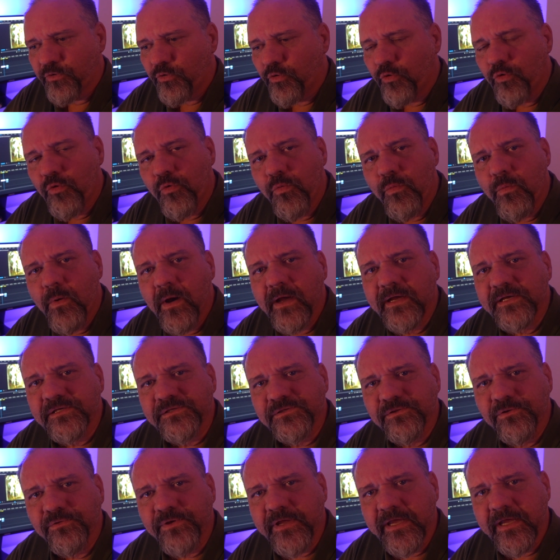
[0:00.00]
are
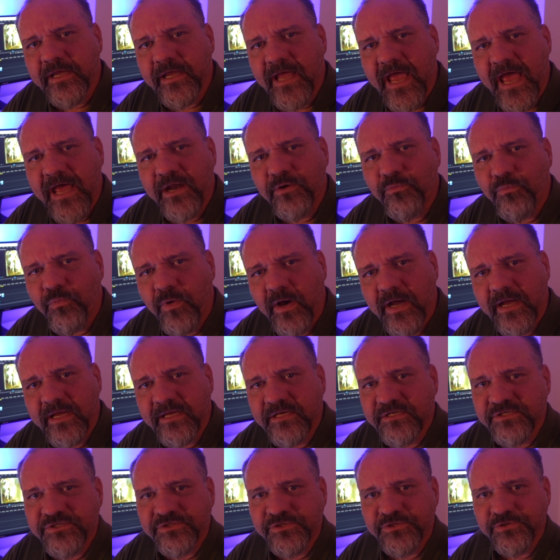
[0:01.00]
always looking at
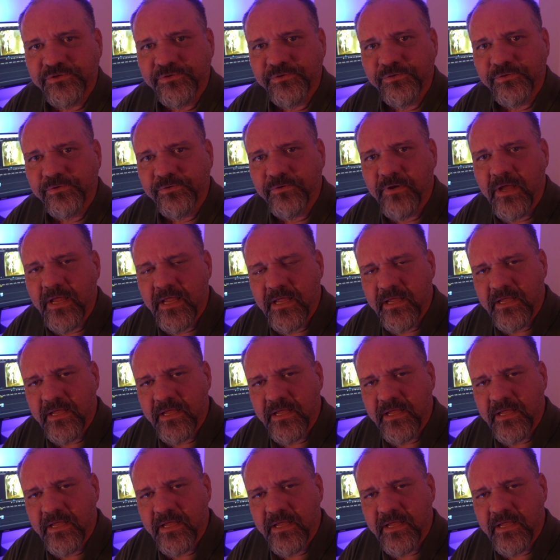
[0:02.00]
ways to